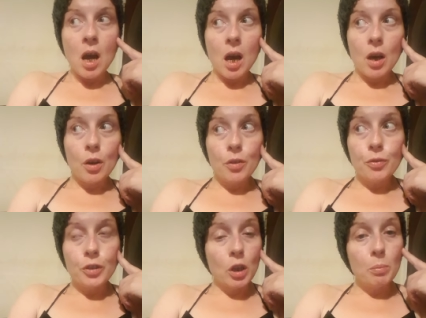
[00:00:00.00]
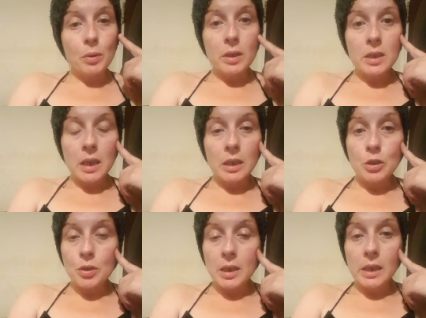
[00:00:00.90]
of culprits in
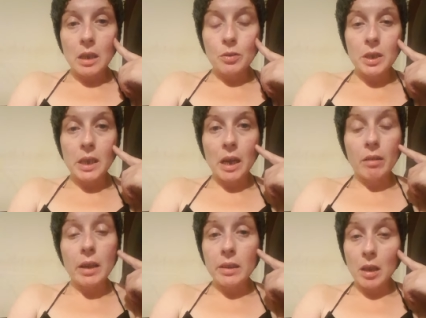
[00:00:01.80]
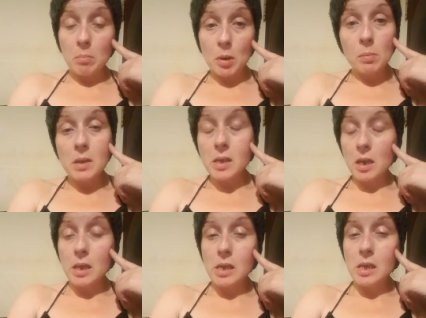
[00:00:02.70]
Tralee County Kerry that
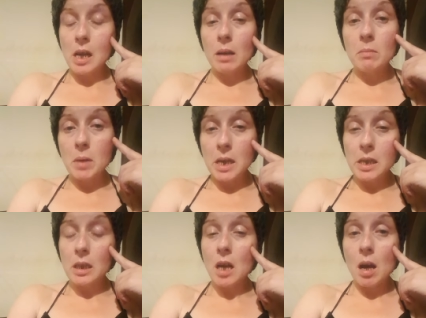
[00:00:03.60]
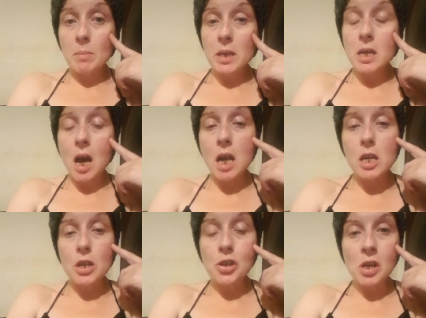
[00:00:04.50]
publicised and made it common
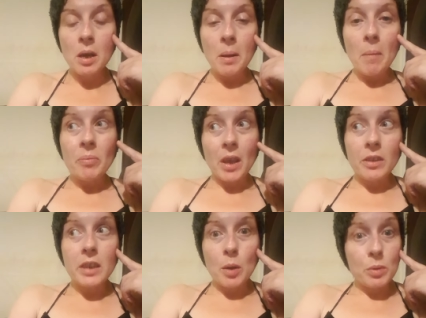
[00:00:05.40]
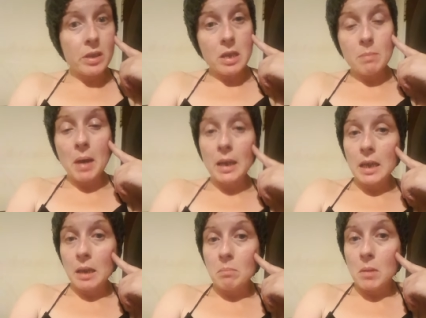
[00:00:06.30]
knowledge that they were
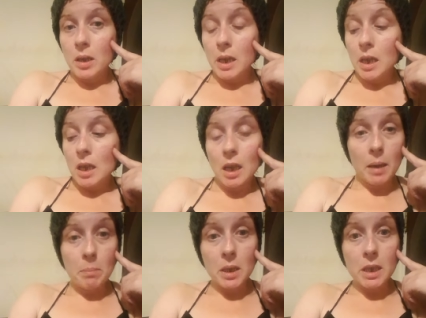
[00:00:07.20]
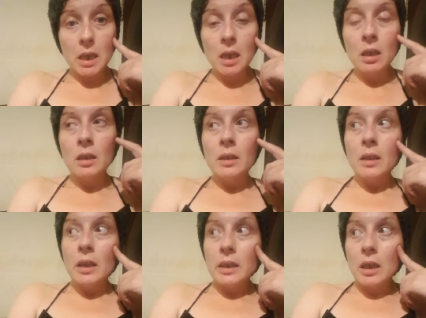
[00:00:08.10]
dismantling my light body.
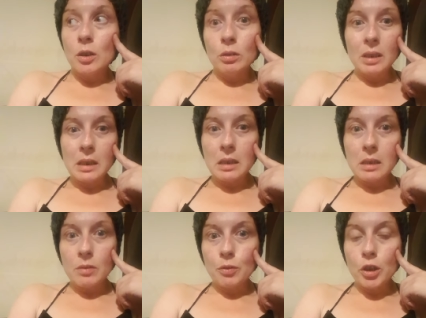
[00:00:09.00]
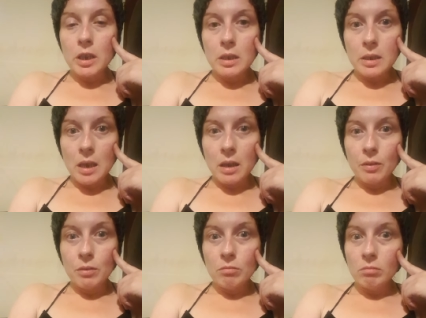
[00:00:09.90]
Now it's four years
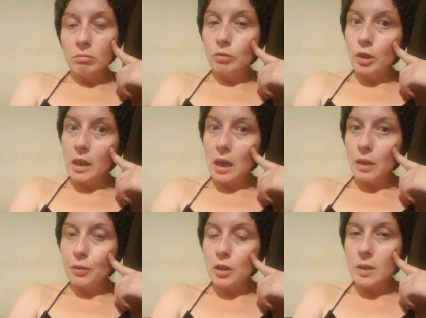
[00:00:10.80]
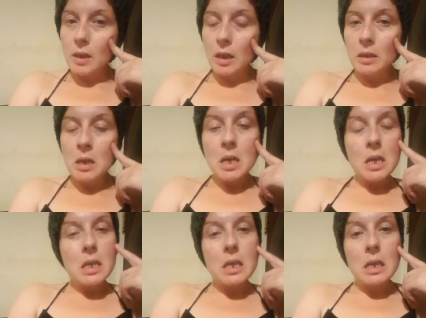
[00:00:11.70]
on, four and a half years on
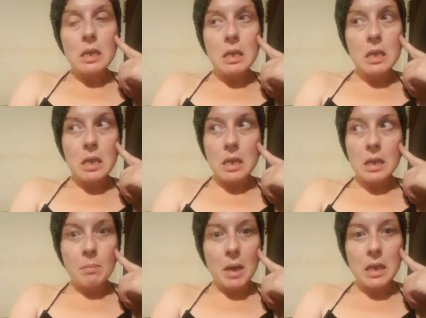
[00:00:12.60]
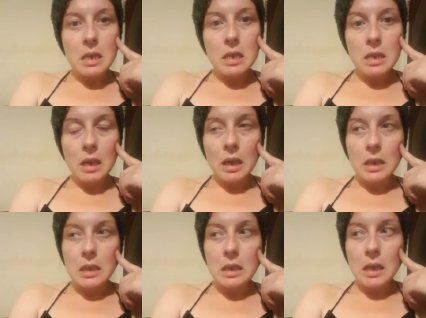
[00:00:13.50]
since this commenced,
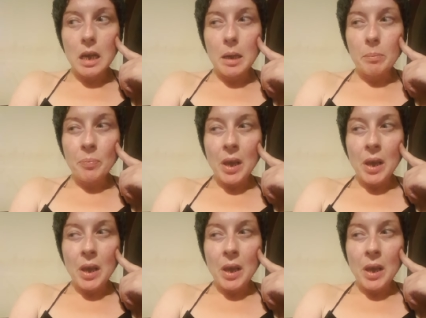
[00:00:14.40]
and um,